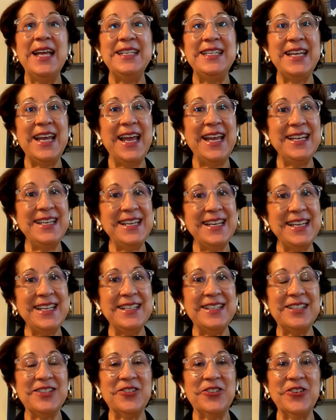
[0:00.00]

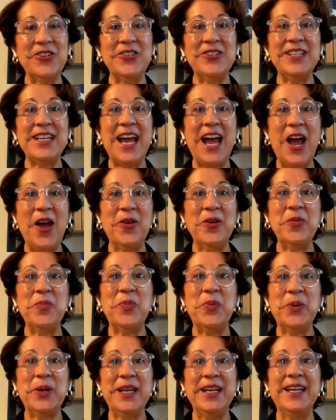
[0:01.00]
Attendees learned how to
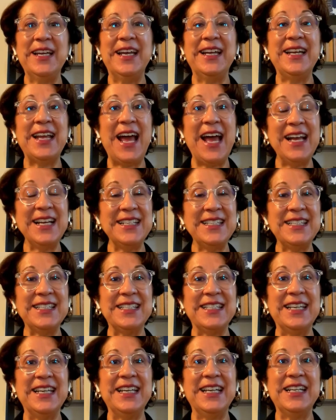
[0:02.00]
bring an
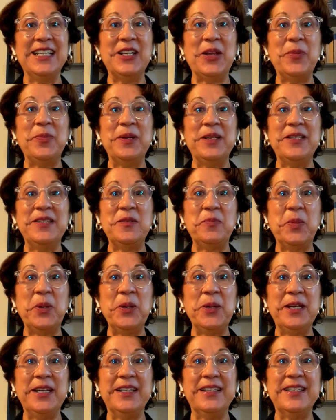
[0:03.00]
excellent club
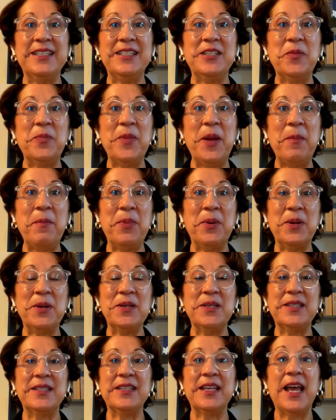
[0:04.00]
experience to
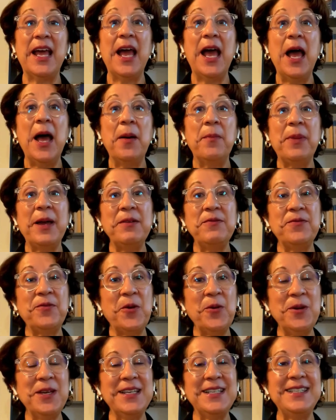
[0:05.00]
members by
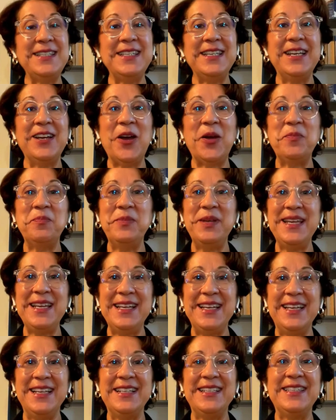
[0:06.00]
focusing on
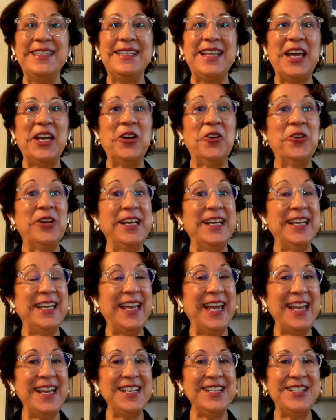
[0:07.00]
meetings that are
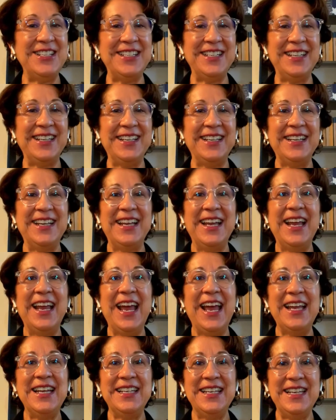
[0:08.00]
engaging
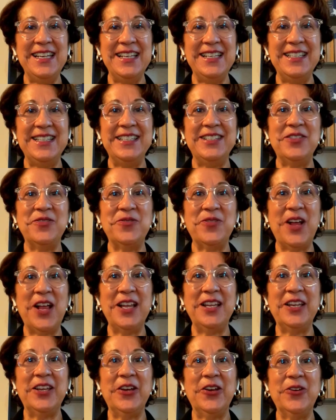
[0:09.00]
and easy to
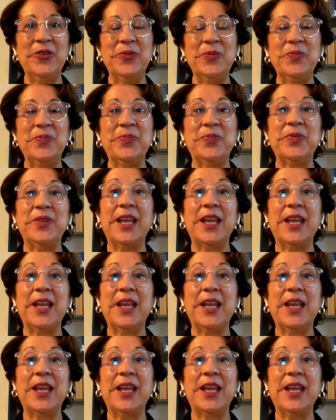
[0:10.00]
follow.